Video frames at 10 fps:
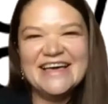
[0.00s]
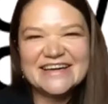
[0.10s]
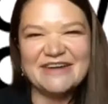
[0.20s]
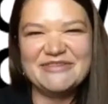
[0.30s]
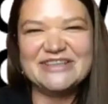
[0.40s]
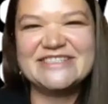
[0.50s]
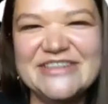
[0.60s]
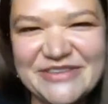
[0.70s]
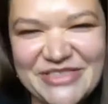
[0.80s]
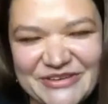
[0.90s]
coming to
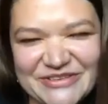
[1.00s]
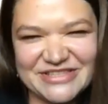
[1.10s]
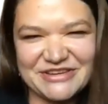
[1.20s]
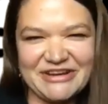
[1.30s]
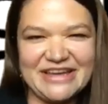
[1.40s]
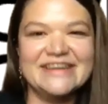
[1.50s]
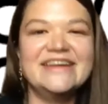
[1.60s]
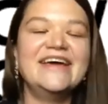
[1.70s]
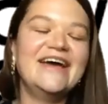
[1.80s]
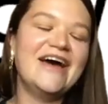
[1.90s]
you through the screen.
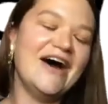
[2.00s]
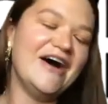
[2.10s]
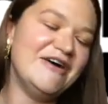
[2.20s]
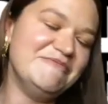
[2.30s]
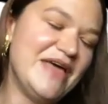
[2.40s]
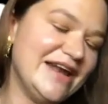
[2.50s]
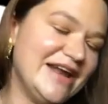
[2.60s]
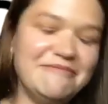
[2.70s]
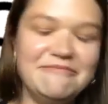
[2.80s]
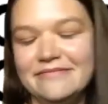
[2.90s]
And
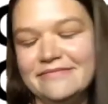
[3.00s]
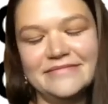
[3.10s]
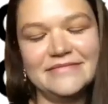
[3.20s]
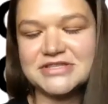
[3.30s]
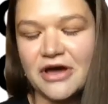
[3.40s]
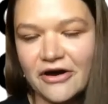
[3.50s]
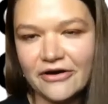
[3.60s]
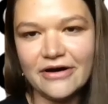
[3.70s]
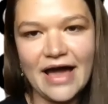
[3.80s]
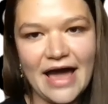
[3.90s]
I'm
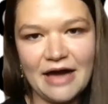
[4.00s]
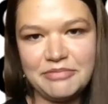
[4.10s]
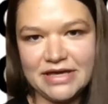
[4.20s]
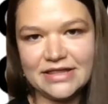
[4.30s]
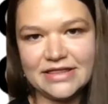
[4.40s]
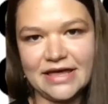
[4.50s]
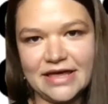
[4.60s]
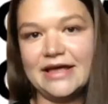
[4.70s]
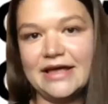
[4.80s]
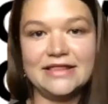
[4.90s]
so happy
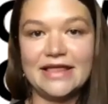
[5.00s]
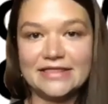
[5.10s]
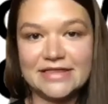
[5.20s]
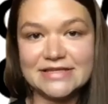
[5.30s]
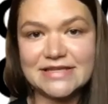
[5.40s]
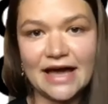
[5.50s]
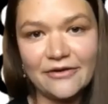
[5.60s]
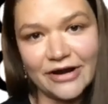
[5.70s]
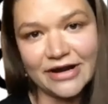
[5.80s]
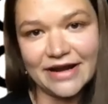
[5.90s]
that this got
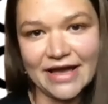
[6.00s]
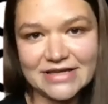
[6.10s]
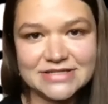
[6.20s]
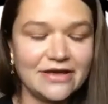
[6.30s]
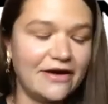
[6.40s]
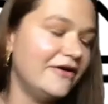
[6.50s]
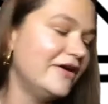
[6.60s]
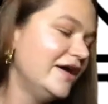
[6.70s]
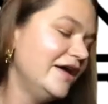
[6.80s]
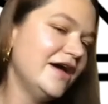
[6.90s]
organized. So
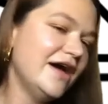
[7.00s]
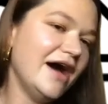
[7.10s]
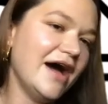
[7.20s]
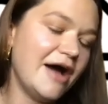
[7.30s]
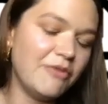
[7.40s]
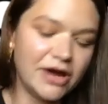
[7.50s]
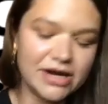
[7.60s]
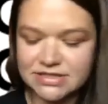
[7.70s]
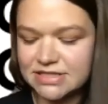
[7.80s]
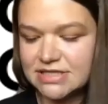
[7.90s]
I wanted
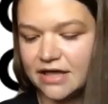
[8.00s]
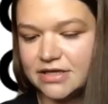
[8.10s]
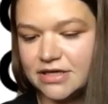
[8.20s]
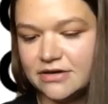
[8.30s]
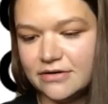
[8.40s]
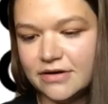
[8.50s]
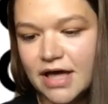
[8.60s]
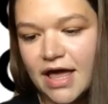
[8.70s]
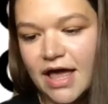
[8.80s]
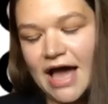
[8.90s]
to tell you,
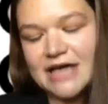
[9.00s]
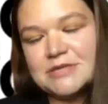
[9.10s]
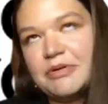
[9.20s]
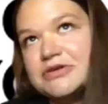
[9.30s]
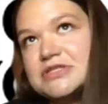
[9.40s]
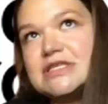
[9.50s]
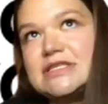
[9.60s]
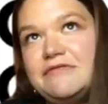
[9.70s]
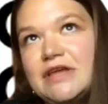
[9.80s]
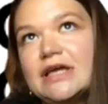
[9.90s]
I suppose this
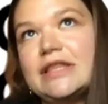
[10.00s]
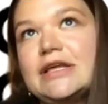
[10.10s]
evening a little